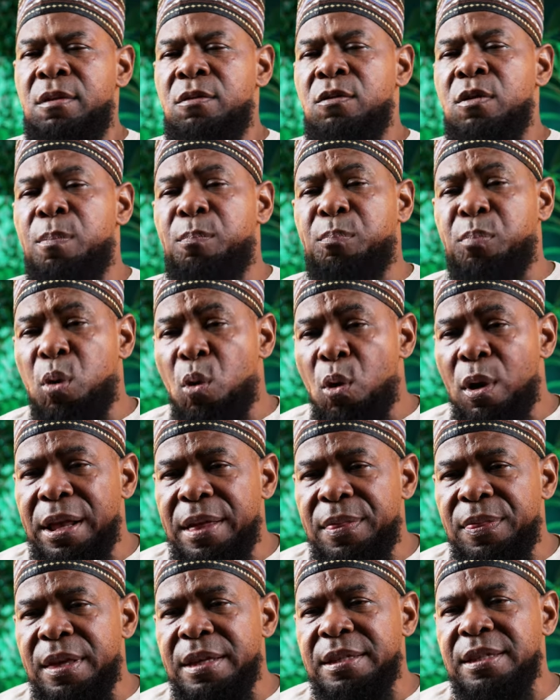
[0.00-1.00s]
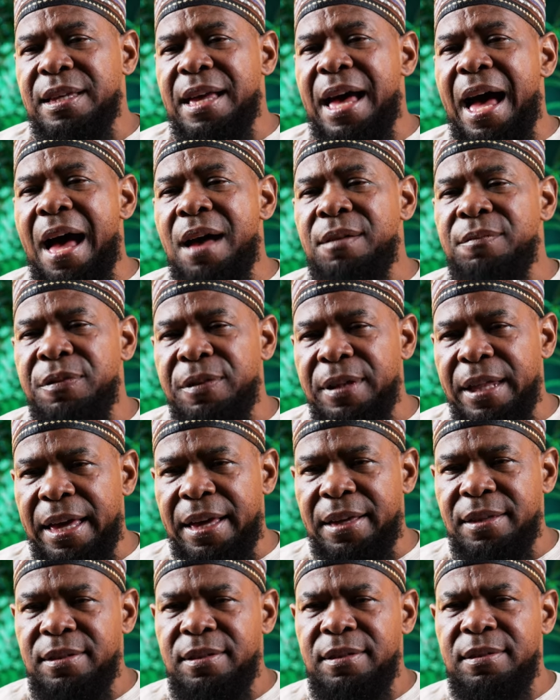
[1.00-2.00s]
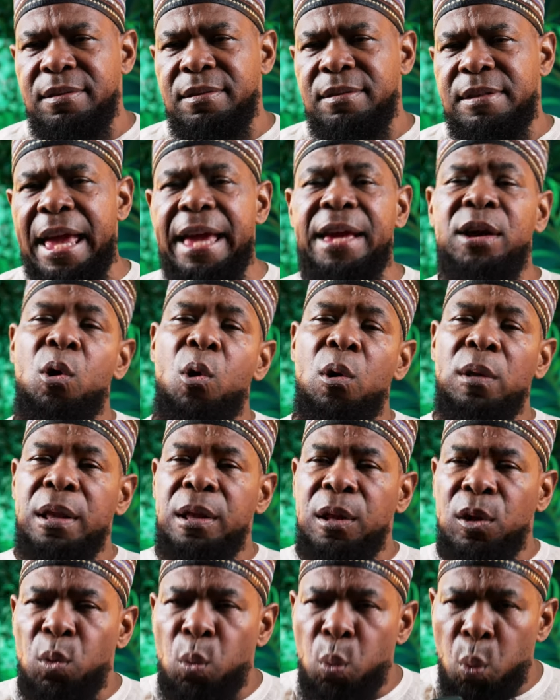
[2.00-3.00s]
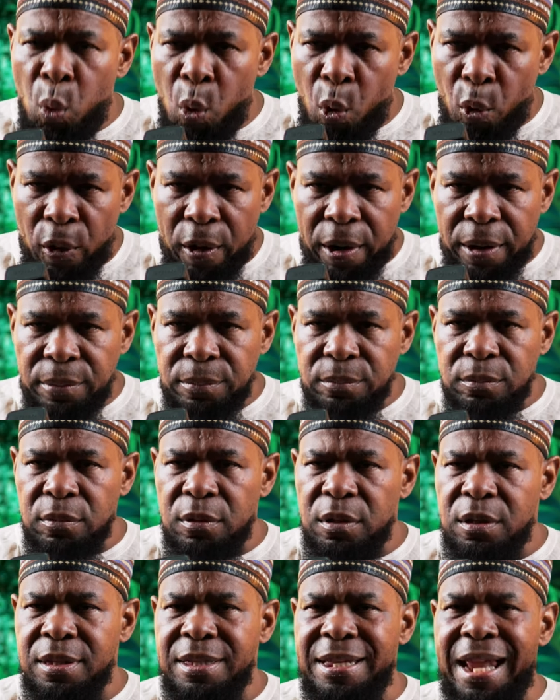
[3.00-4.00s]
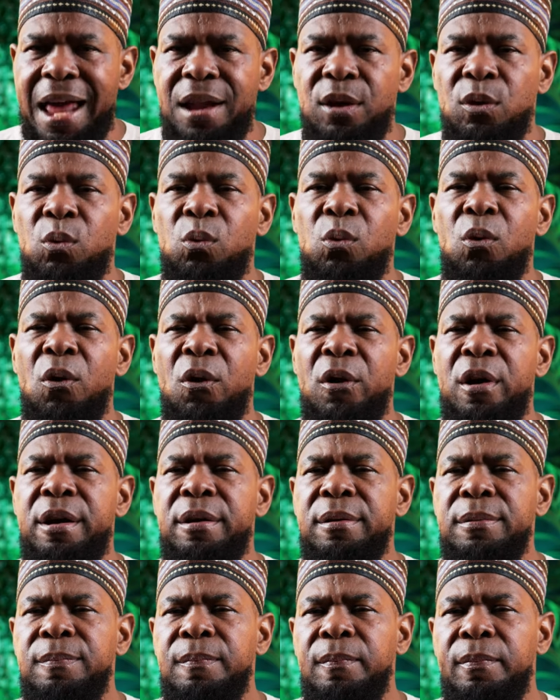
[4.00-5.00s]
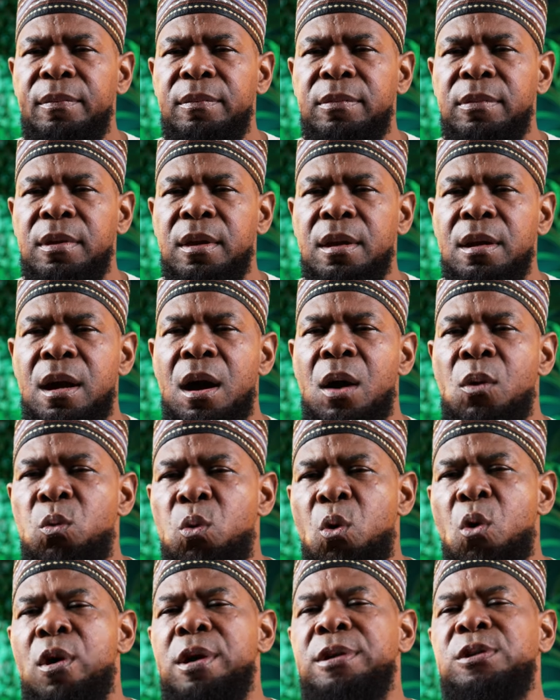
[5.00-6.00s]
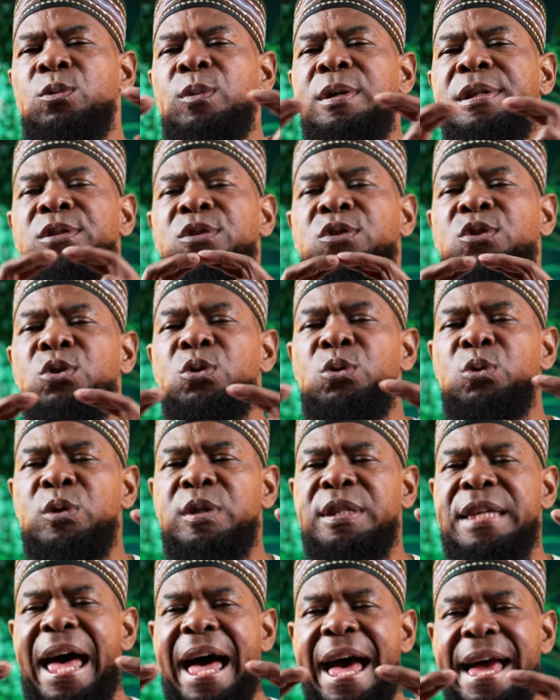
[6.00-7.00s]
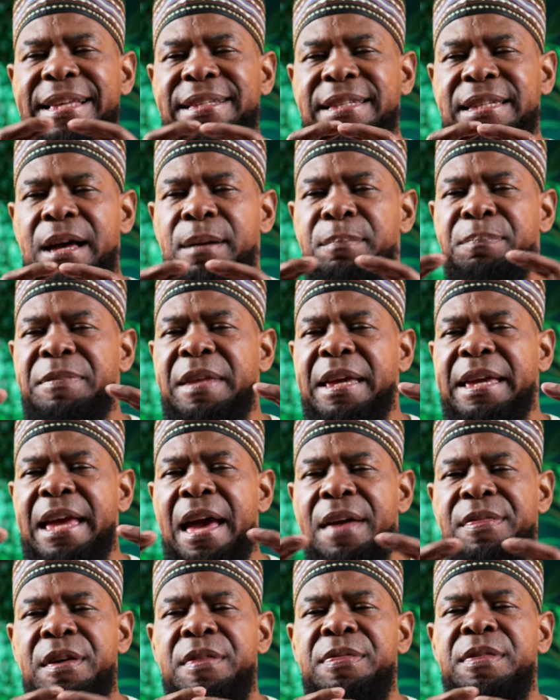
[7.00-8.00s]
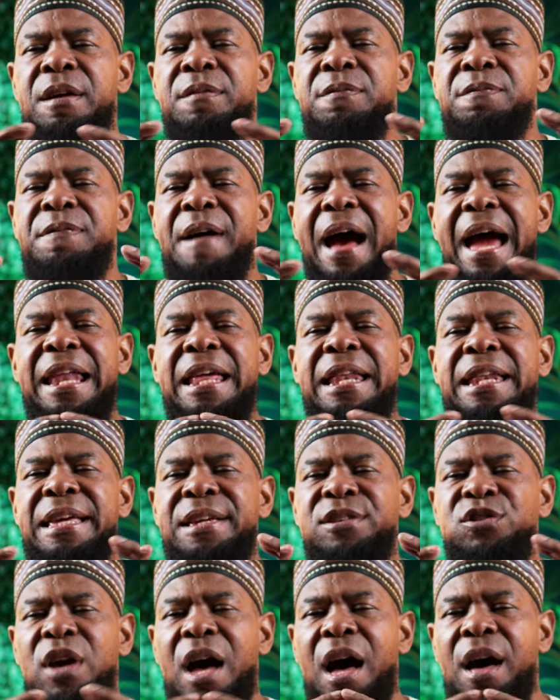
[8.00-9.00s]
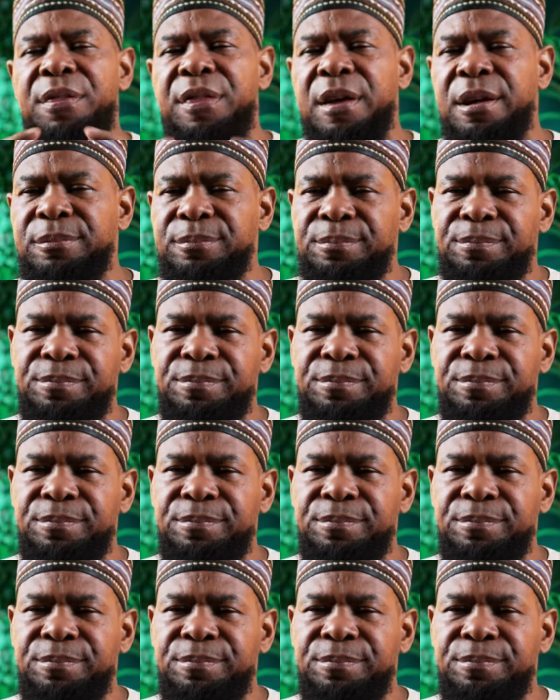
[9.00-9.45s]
reporting this conflict, they call it a war. It's not a war. A war is when two sides come together and they're fighting each other.